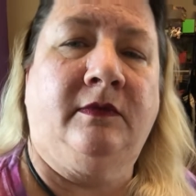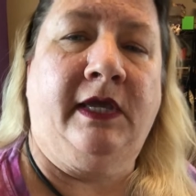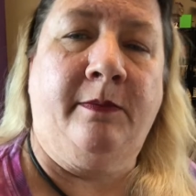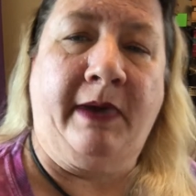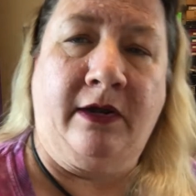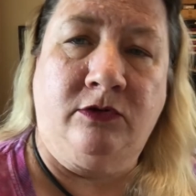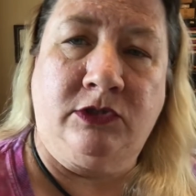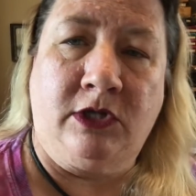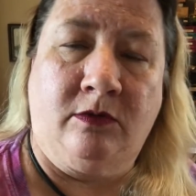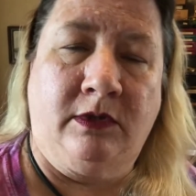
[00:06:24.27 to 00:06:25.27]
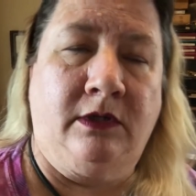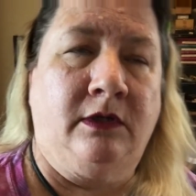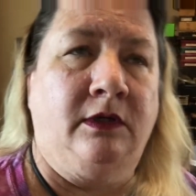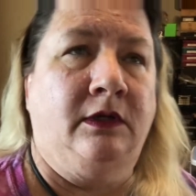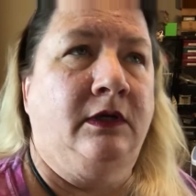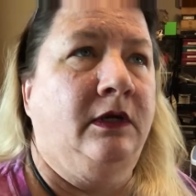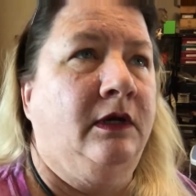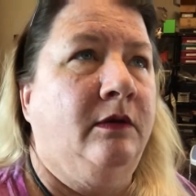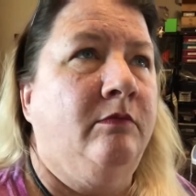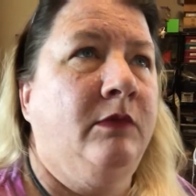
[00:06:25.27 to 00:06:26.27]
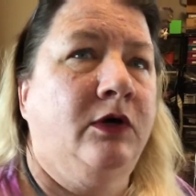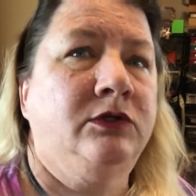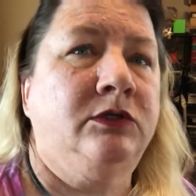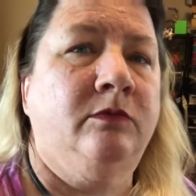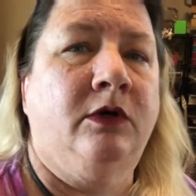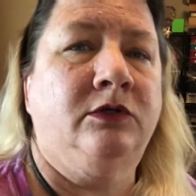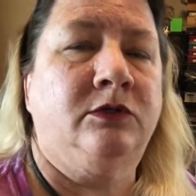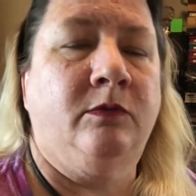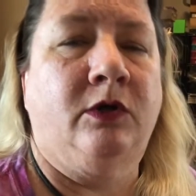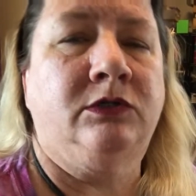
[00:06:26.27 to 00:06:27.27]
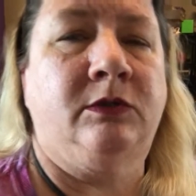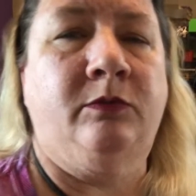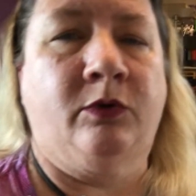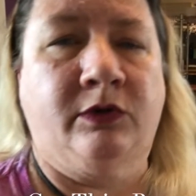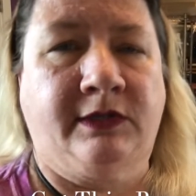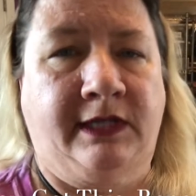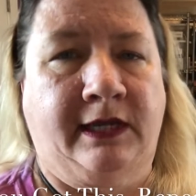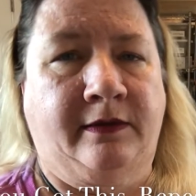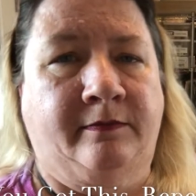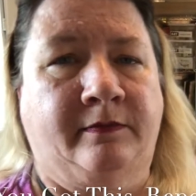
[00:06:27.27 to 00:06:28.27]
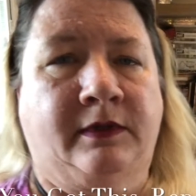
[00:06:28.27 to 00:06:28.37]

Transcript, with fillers: Keep patterns going. Most, most, most important thing,